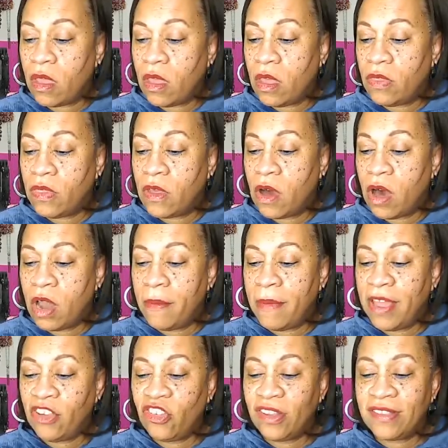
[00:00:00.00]
the
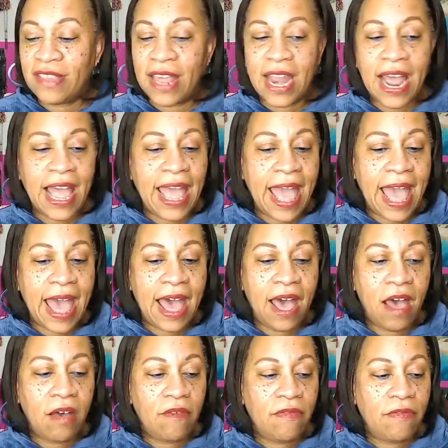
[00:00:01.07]
automations that I
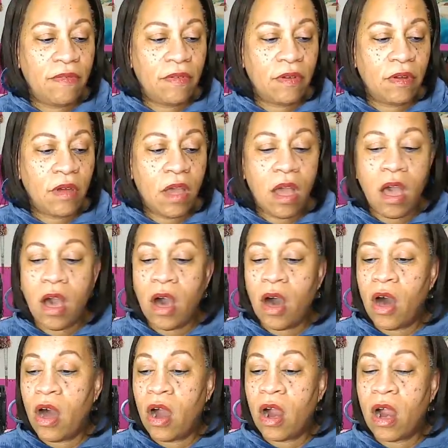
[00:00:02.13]
have
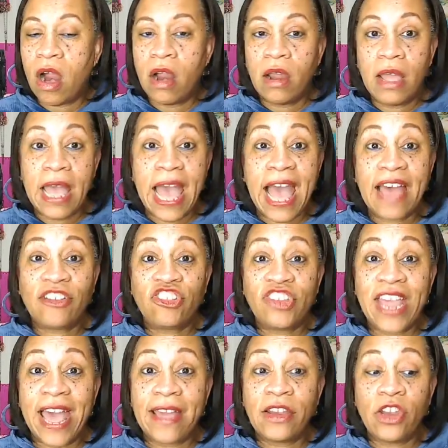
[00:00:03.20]
are
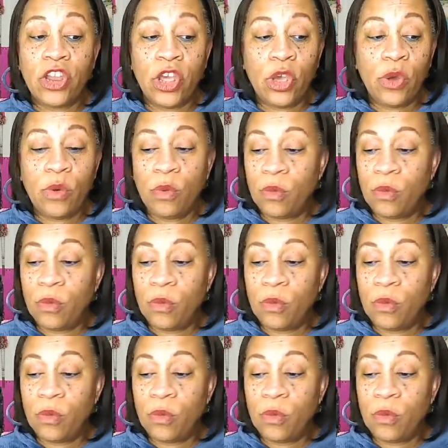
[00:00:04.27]
hashtag new,